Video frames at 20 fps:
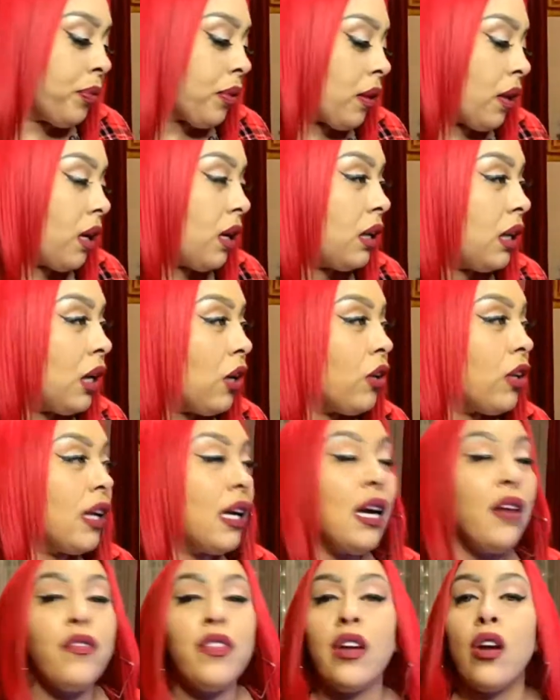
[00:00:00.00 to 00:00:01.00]
And clearly,
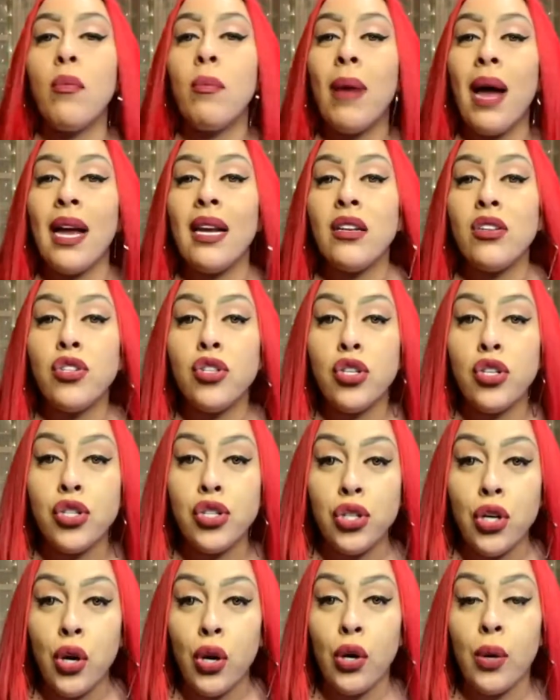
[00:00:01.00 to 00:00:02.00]
if their mind is
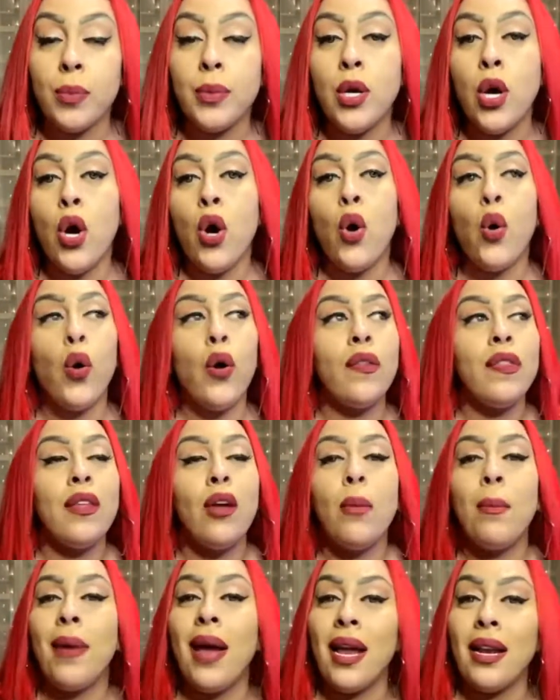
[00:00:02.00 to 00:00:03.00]
disturbed, or if their
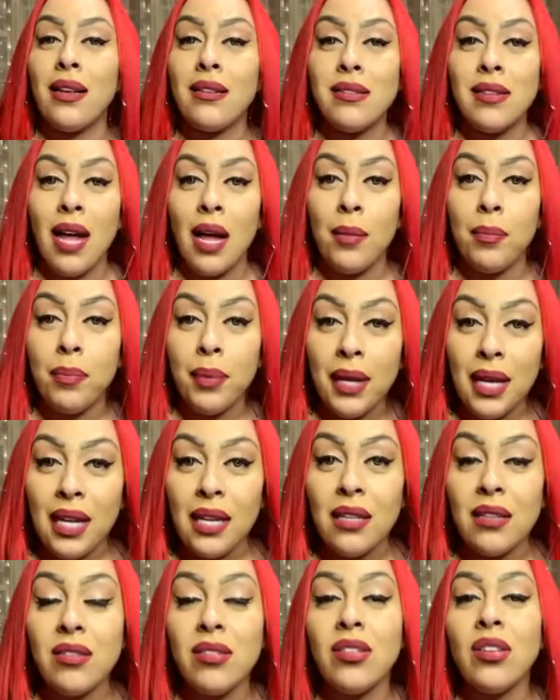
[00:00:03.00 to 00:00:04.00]
mind is not in
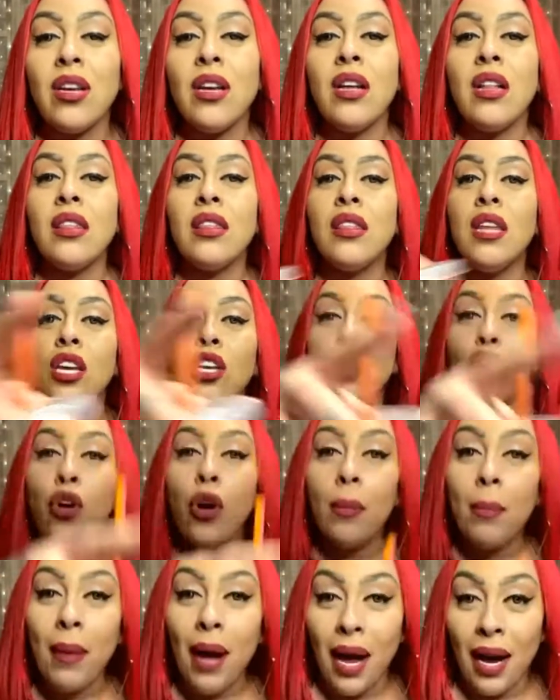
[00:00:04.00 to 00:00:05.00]
peace, then your
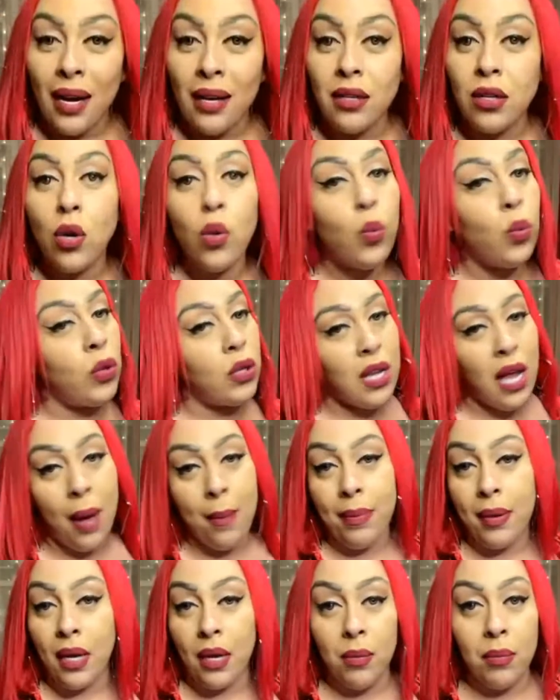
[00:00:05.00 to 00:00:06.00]
mind will not
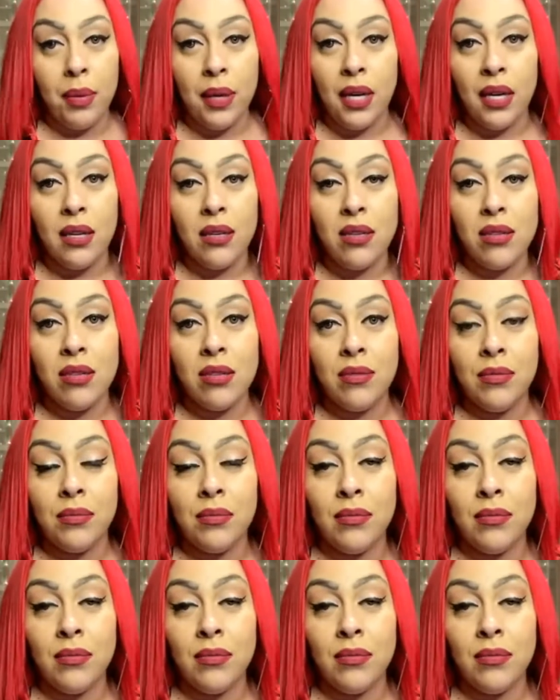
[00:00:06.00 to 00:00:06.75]
be in peace.